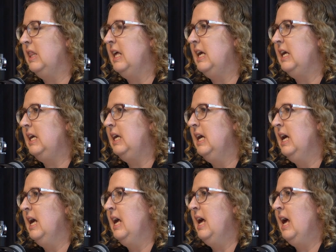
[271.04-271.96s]
the
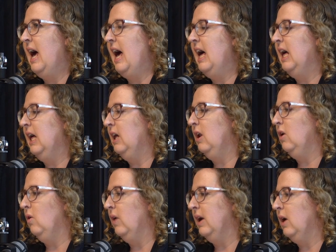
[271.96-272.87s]

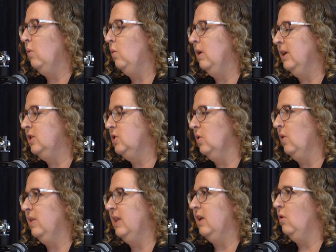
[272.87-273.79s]
lawyer will
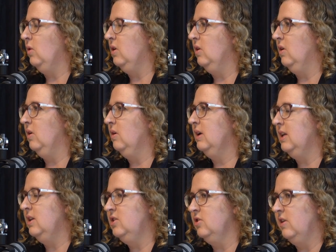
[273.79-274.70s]
ensure that all your
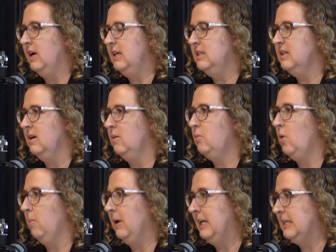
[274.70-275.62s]
injuries are
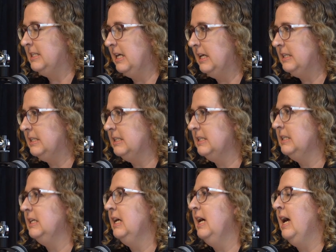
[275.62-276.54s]
properly
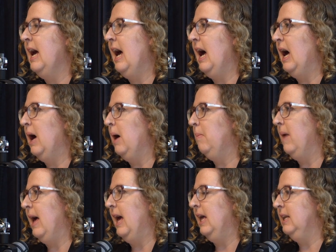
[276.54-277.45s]
assessed
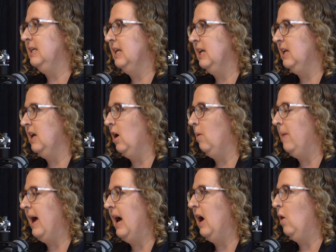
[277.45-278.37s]
and can
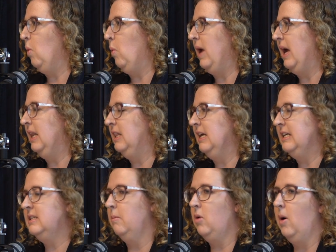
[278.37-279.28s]
help out when
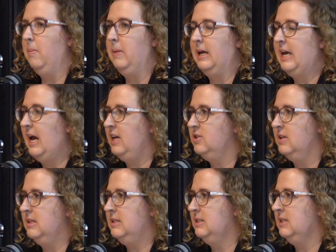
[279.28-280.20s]
there's some
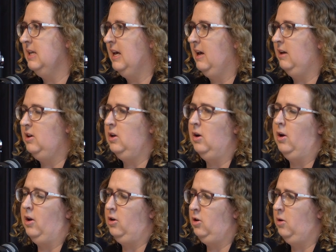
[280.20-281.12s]
complications. You
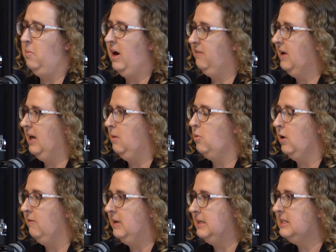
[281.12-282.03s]
know, you might have had a
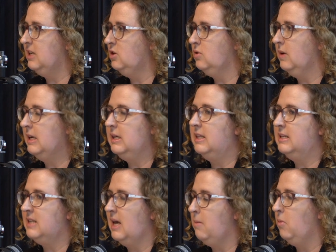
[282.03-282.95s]
previous injury to the
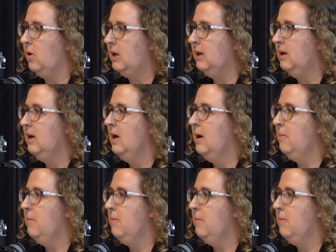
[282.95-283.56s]
same body